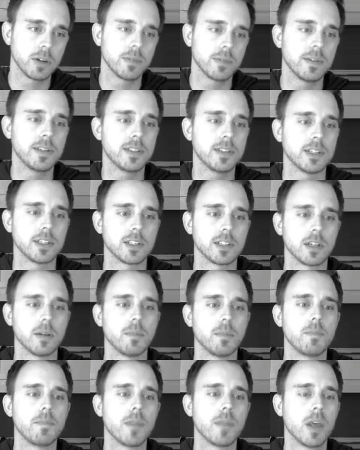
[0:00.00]
of the
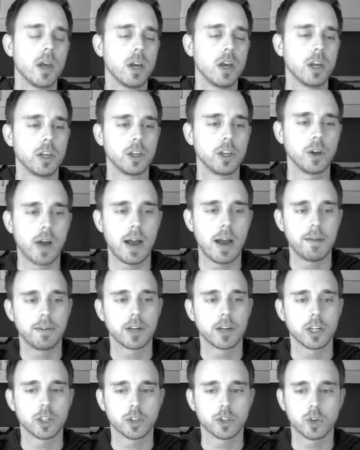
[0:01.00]
system, you'll have a
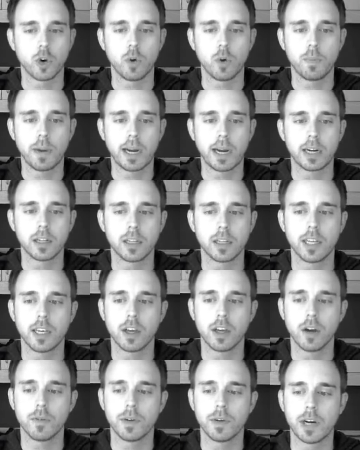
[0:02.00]
control panel
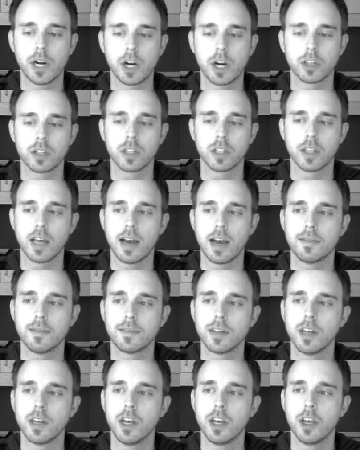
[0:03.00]
link over here on the
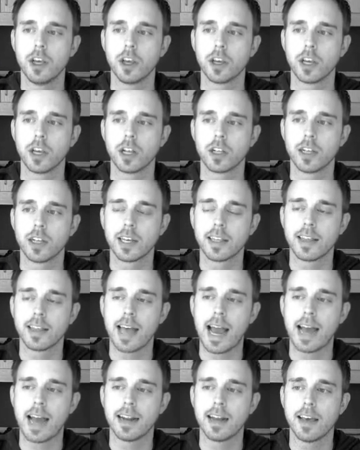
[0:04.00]
left. You can click
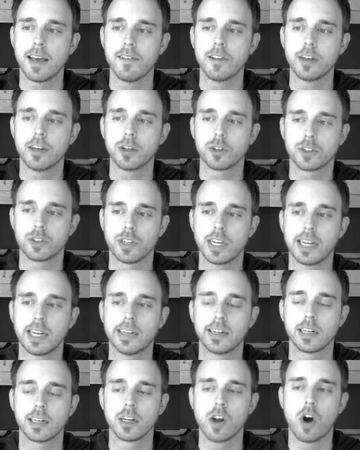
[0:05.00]
that, and then you'll see
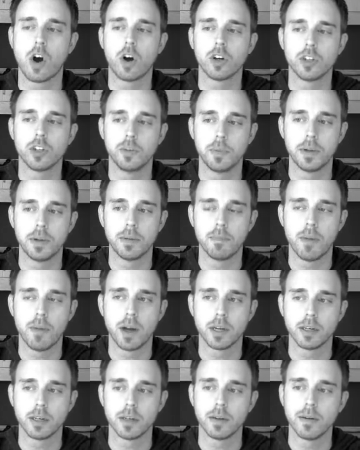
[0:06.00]
an acknowledgement
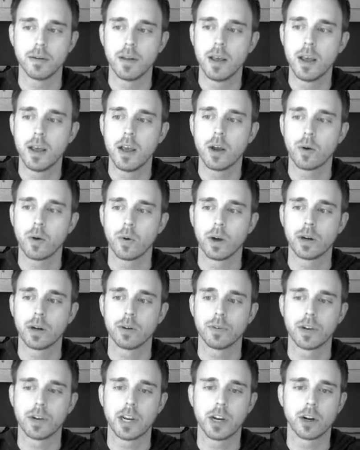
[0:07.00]
button right
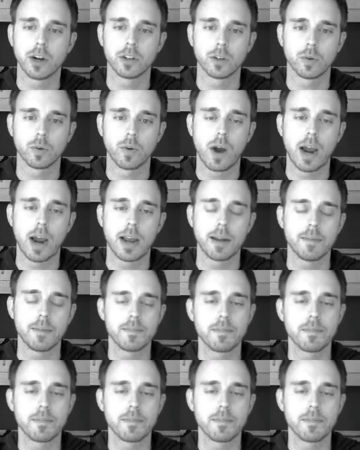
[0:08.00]
over here on the right.